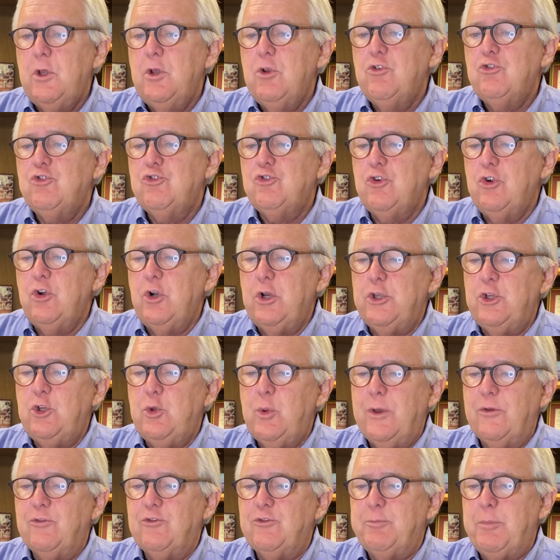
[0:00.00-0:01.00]
Surely you
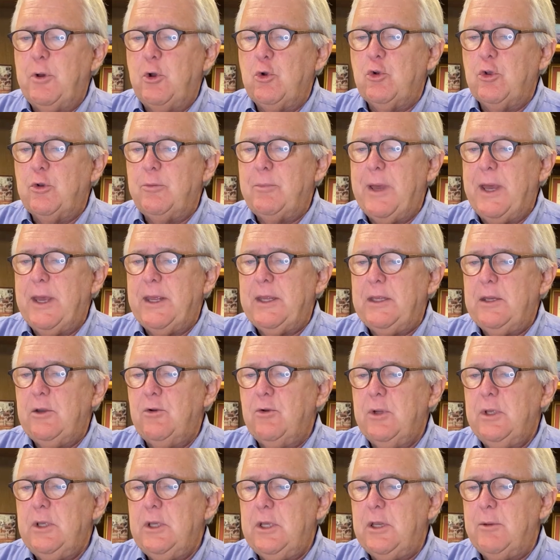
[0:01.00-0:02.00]
have spoken in my
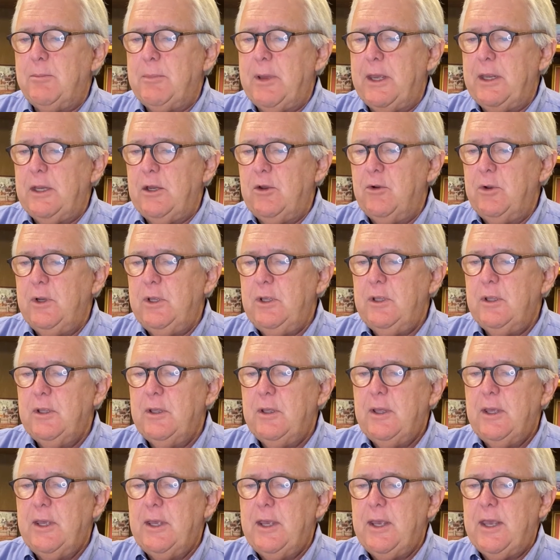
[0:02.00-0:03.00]
hearing,
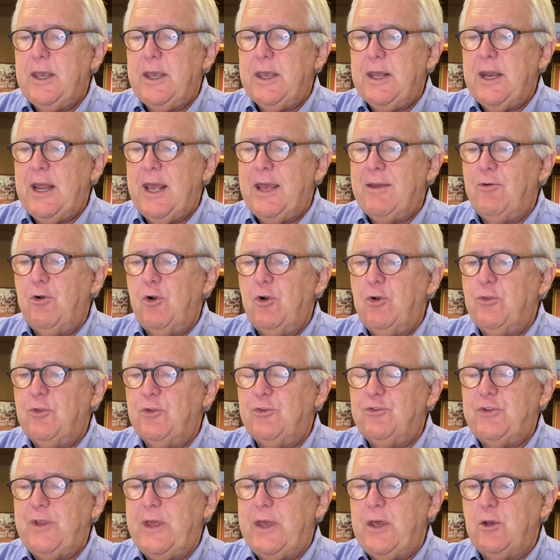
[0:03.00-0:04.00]
and I have heard the
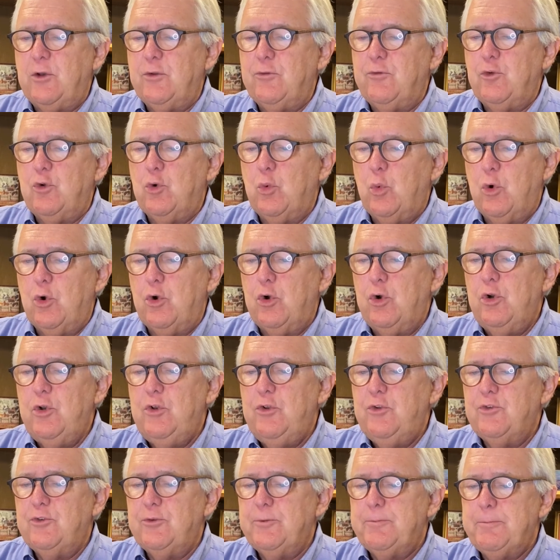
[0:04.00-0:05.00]
sound of your
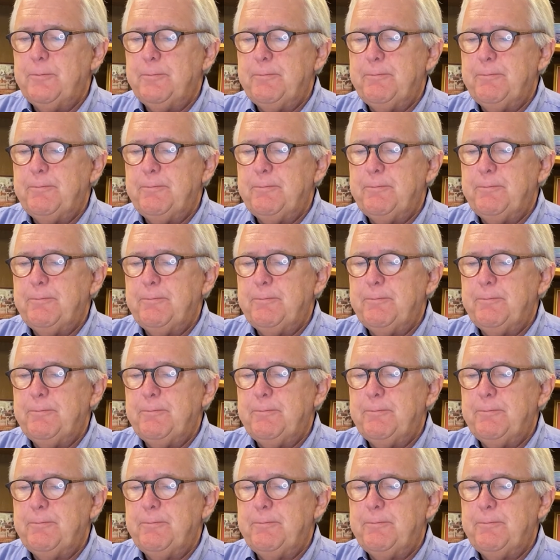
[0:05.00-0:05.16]
words.